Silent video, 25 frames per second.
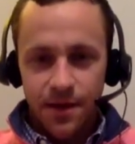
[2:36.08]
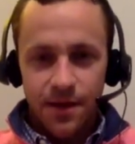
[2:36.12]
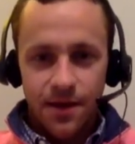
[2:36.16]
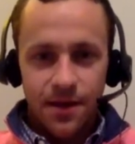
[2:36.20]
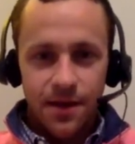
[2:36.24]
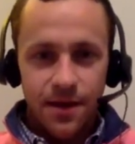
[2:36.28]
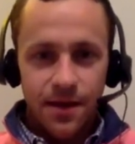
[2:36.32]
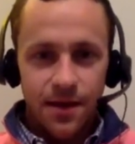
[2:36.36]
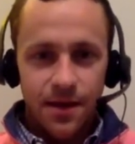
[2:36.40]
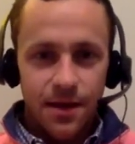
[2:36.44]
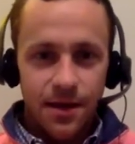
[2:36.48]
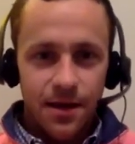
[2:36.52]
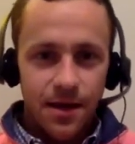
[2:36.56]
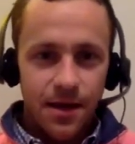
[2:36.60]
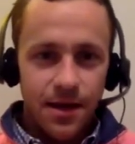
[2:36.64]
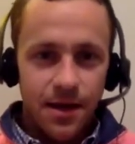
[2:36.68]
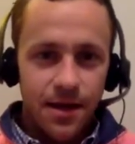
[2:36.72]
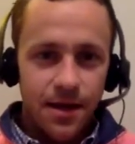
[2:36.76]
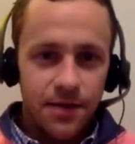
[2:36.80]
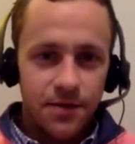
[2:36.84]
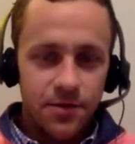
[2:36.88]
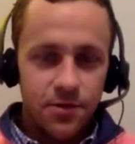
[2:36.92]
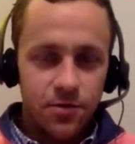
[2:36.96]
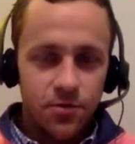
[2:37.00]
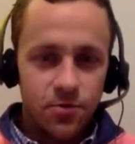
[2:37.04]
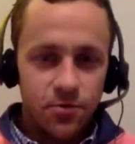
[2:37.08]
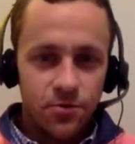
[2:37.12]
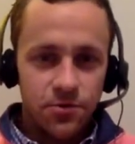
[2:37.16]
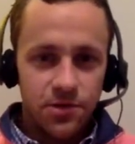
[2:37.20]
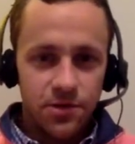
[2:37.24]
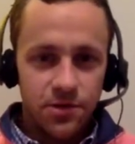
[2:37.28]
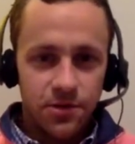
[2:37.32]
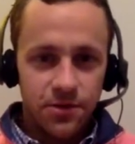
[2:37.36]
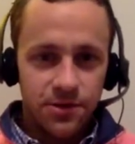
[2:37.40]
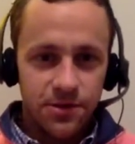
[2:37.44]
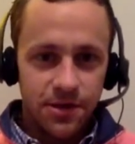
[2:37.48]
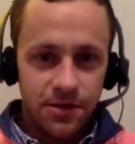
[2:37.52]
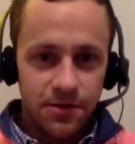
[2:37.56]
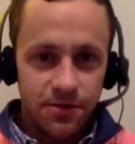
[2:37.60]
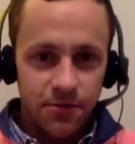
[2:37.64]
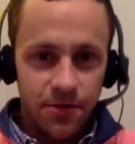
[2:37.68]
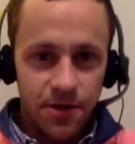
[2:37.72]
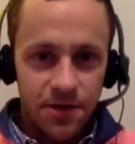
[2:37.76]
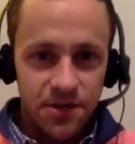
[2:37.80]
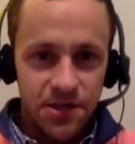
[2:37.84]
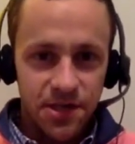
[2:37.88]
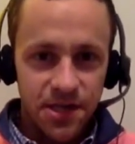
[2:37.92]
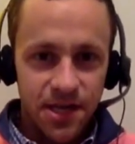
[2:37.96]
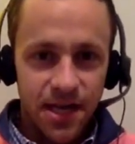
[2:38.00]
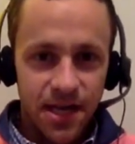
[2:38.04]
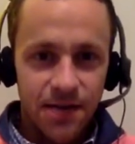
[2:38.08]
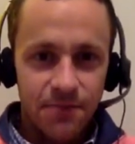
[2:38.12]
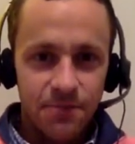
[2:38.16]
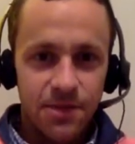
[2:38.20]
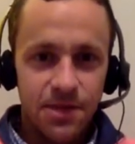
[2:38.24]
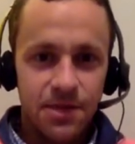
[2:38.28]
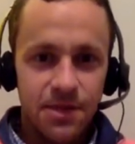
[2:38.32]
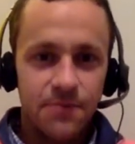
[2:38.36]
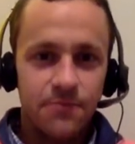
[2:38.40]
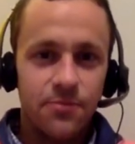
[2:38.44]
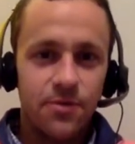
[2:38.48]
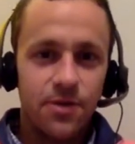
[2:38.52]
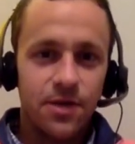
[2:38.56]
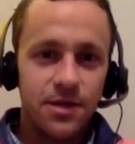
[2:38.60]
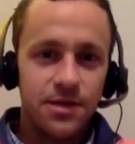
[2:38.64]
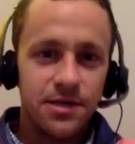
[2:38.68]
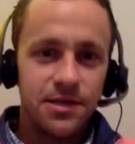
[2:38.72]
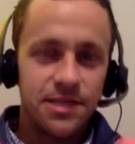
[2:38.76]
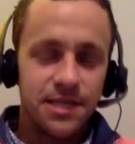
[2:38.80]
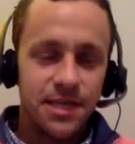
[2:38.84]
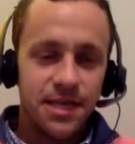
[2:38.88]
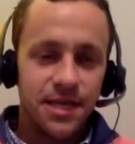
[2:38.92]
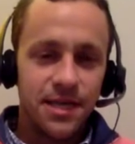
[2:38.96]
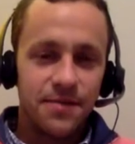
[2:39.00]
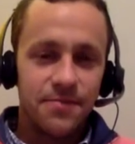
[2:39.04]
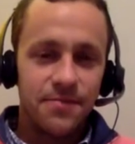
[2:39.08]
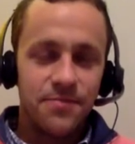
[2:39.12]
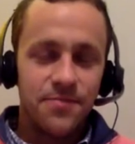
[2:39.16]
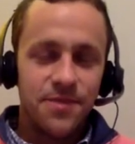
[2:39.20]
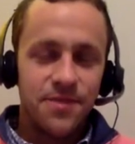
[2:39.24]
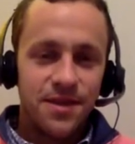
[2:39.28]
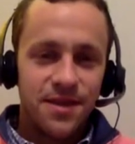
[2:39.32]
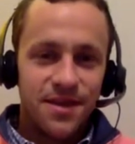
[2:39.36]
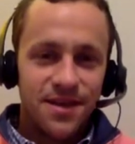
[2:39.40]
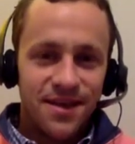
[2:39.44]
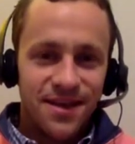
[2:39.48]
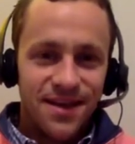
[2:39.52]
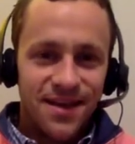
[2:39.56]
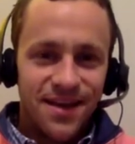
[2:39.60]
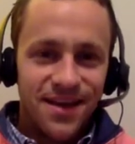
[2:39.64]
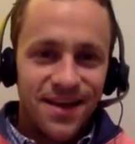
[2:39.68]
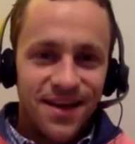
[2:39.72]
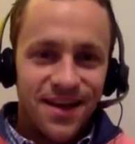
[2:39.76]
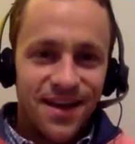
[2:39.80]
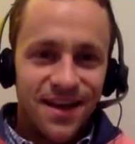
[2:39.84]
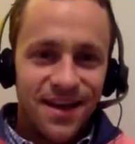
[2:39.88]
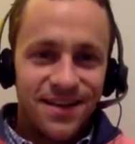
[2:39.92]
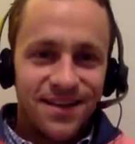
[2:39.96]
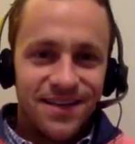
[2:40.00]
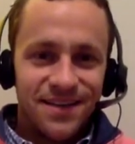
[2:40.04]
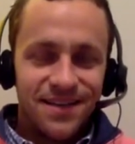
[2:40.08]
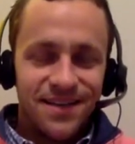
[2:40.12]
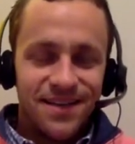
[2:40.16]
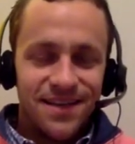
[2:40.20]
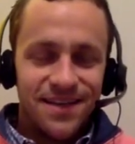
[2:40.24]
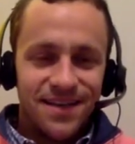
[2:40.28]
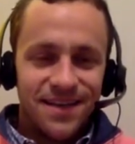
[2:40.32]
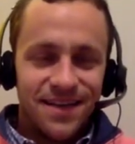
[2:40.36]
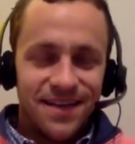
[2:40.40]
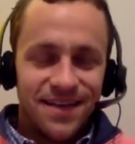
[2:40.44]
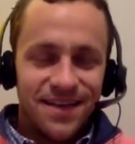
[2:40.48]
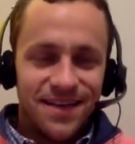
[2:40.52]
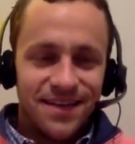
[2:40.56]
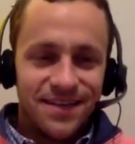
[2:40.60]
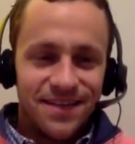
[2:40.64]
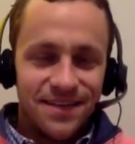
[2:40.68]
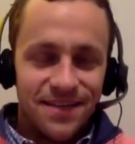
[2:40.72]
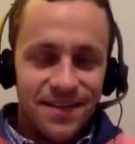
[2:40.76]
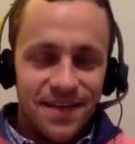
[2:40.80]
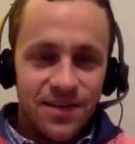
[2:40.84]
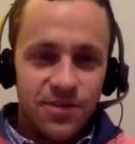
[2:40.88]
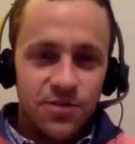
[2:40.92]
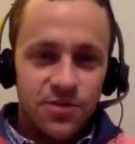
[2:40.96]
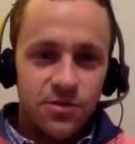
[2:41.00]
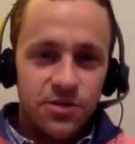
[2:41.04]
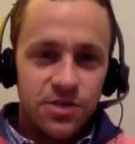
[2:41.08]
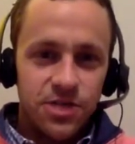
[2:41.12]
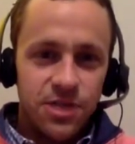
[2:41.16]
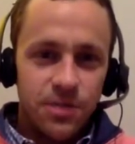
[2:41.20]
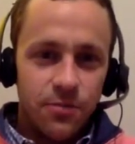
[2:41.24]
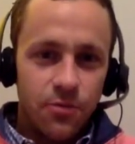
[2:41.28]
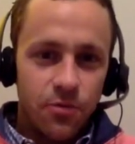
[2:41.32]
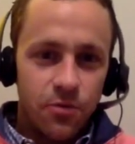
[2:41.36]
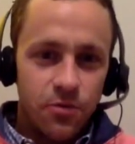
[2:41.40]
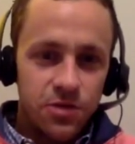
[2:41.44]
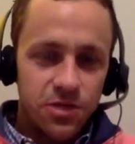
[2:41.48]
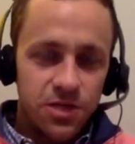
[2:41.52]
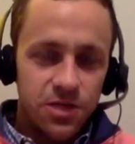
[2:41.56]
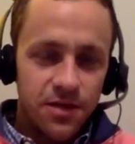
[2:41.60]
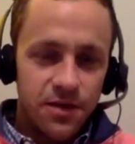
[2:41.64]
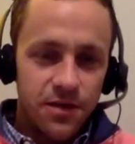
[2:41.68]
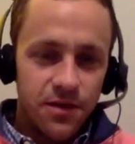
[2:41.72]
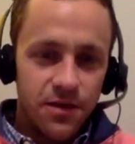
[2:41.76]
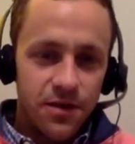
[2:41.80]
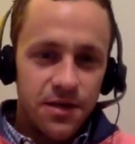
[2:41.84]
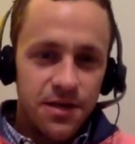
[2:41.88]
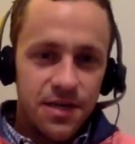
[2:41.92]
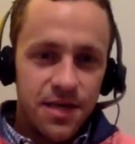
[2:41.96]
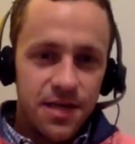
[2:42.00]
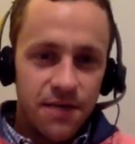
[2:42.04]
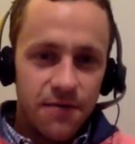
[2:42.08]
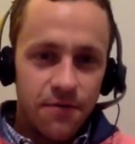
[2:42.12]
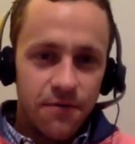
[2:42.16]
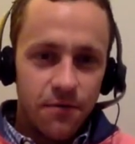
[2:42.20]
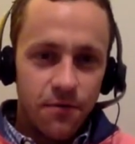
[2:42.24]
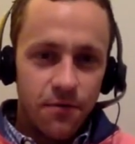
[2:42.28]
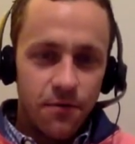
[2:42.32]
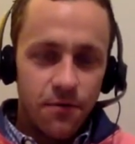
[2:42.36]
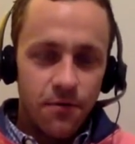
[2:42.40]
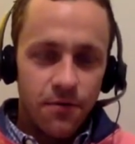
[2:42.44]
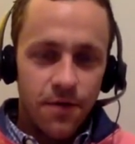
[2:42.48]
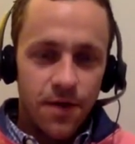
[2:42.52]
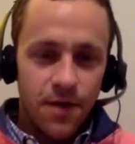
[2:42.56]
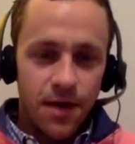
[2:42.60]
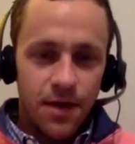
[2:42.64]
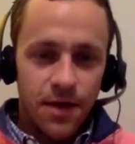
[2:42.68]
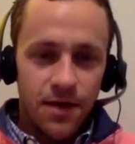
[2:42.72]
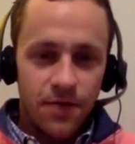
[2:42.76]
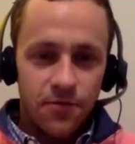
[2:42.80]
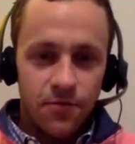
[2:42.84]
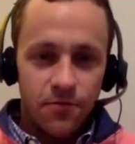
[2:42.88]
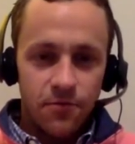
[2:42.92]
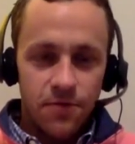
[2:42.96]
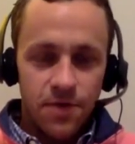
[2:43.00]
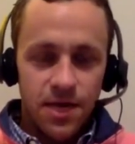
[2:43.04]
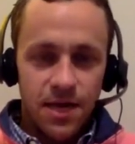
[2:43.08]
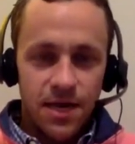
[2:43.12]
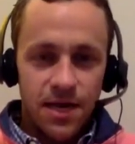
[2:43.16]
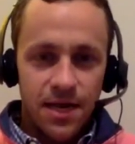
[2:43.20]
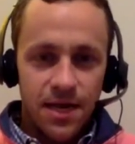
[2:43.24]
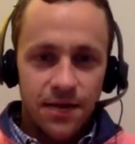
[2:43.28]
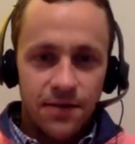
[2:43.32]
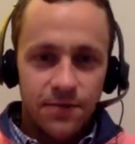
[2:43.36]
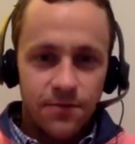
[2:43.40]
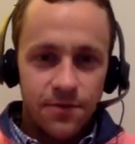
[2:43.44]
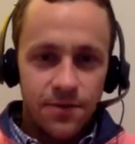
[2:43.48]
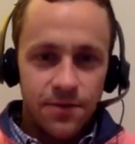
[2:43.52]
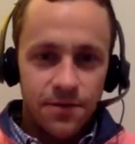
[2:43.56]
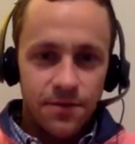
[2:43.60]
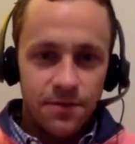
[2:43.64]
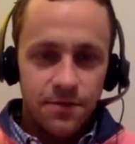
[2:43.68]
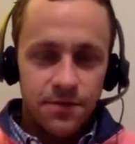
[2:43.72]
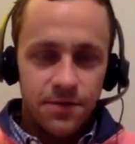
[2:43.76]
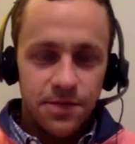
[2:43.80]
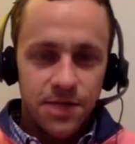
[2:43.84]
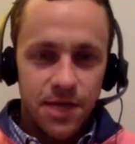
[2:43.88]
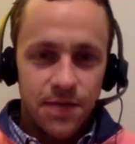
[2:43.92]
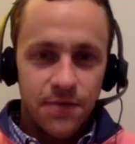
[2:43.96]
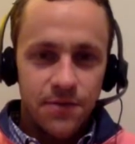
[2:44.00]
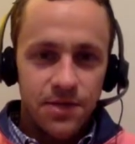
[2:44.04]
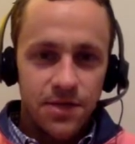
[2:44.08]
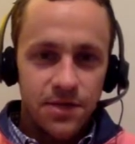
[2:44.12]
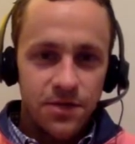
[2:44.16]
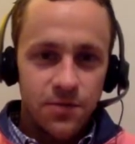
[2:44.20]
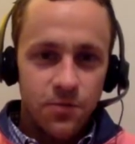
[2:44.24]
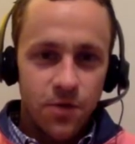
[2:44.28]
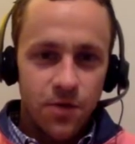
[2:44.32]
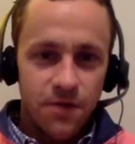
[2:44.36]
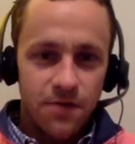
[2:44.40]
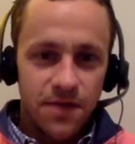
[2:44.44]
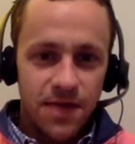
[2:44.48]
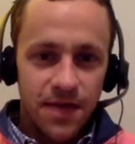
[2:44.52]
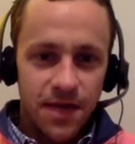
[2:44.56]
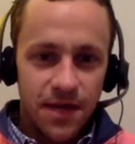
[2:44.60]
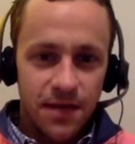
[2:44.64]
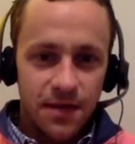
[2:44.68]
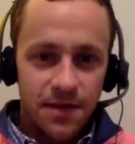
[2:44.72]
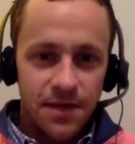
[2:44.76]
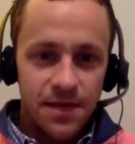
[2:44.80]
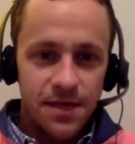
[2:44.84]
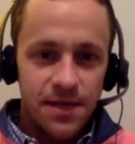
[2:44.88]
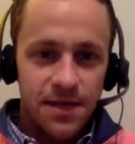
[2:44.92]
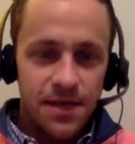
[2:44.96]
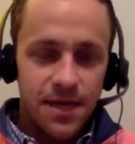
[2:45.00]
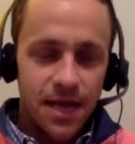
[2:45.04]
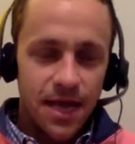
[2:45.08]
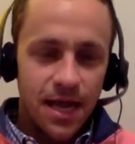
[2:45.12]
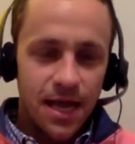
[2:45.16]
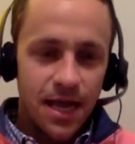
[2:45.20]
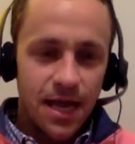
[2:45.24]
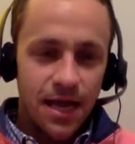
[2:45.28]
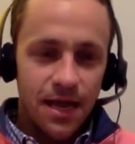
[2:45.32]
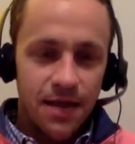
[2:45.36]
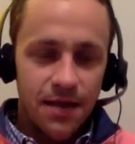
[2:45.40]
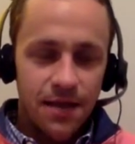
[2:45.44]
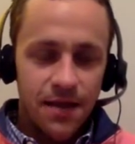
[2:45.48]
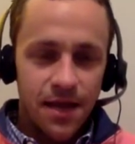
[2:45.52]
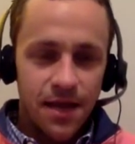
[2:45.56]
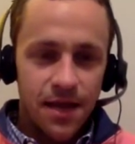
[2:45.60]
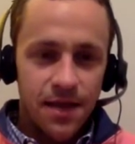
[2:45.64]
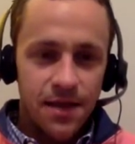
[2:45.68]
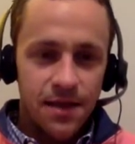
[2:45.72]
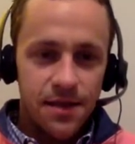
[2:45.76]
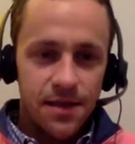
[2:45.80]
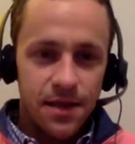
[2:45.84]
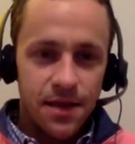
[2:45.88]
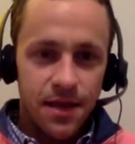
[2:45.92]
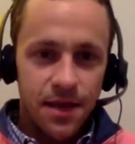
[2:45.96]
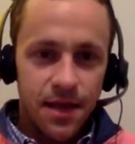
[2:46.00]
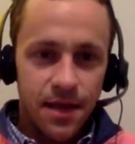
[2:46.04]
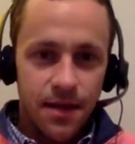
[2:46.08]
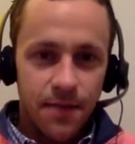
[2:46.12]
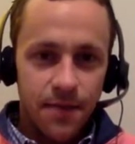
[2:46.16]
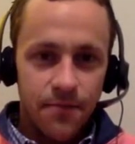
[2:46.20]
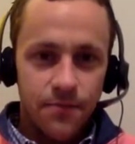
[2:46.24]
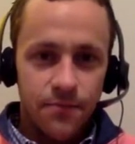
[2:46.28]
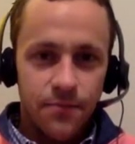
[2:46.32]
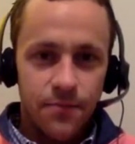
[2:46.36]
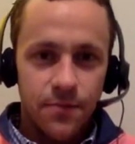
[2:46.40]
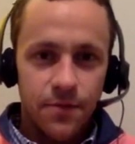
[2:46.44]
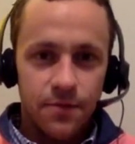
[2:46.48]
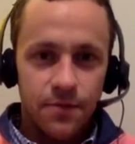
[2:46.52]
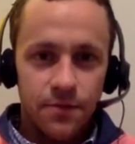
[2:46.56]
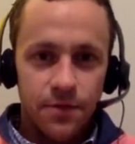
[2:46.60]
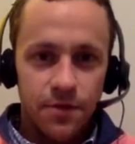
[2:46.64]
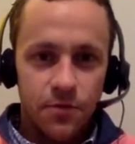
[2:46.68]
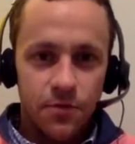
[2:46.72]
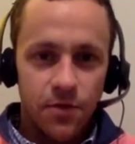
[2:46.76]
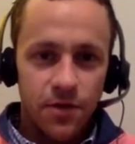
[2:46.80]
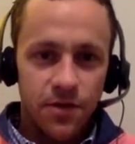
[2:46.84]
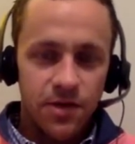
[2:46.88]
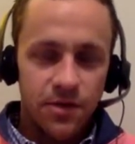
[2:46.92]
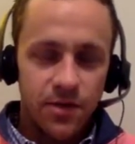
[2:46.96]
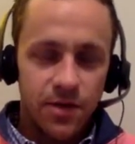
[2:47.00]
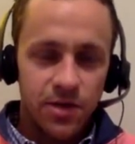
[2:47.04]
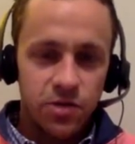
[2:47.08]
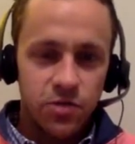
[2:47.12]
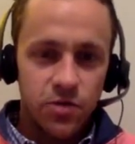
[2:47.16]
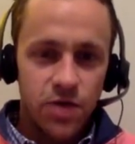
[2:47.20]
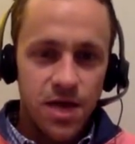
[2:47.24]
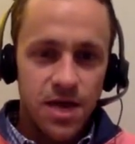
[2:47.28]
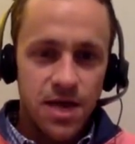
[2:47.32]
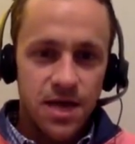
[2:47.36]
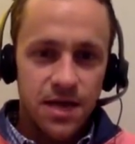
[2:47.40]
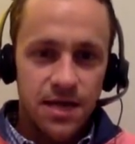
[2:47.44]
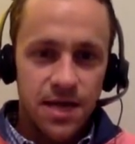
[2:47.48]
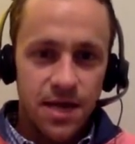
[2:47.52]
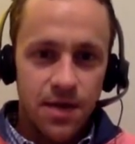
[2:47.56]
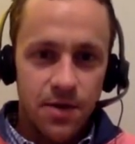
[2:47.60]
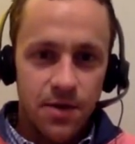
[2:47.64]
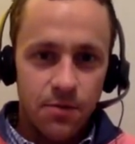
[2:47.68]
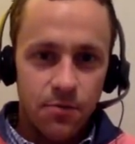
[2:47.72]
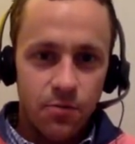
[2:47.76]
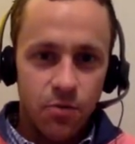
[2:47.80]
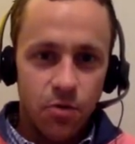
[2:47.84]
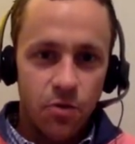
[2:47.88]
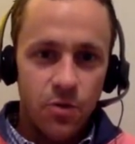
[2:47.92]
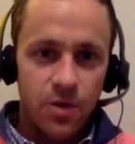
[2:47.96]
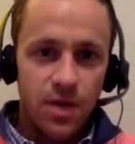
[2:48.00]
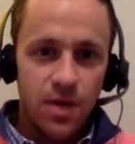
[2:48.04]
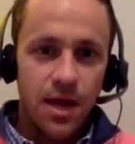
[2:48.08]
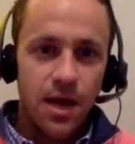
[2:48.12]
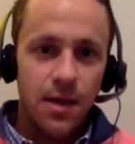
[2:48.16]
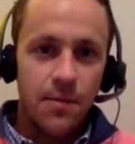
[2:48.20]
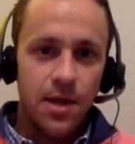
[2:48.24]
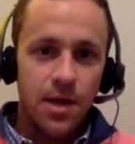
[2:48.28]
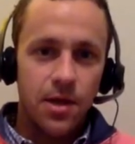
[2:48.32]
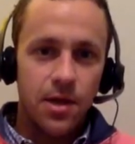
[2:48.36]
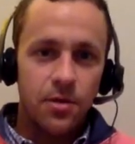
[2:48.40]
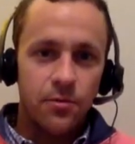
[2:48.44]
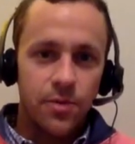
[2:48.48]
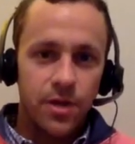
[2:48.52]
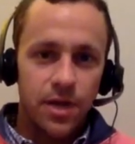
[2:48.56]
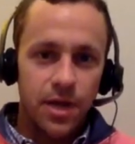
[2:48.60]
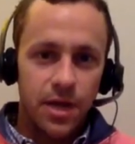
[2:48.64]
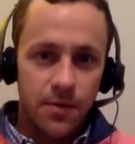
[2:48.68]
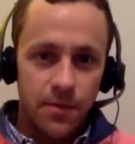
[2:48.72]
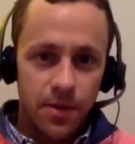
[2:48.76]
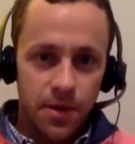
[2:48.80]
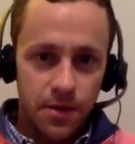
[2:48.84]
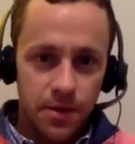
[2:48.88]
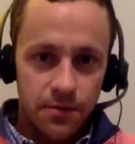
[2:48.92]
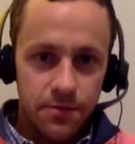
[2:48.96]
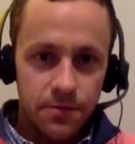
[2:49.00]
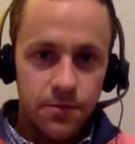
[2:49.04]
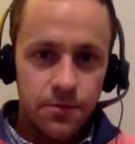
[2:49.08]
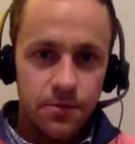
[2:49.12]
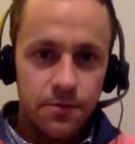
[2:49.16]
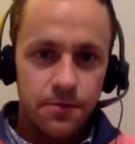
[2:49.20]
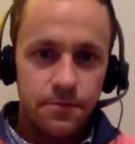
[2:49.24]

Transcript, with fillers: uh, as cool as it looked on Grey's Anatomy, but um, I did the uh, did the internship portion there in Denver. I got to reconnect with James and his wife Kelly, and then um, did the rest of my training down in Birmingham, Alabama. So.